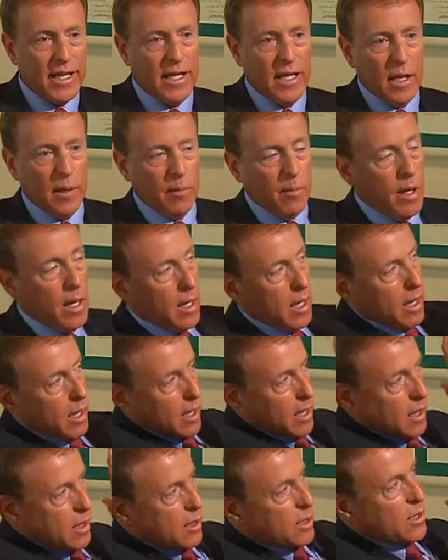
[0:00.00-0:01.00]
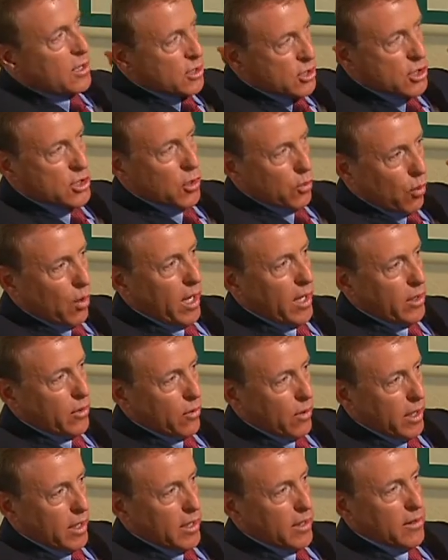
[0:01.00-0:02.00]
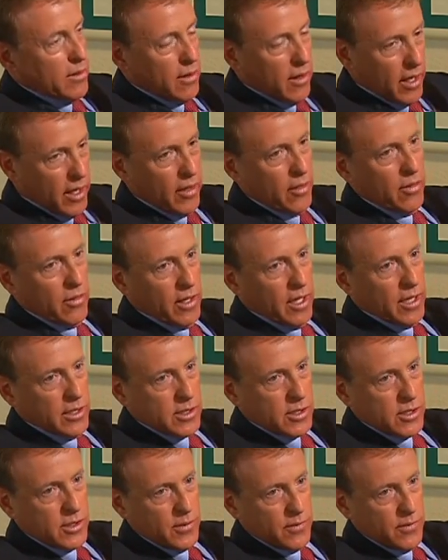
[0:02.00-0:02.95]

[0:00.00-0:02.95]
him, surrendering like this.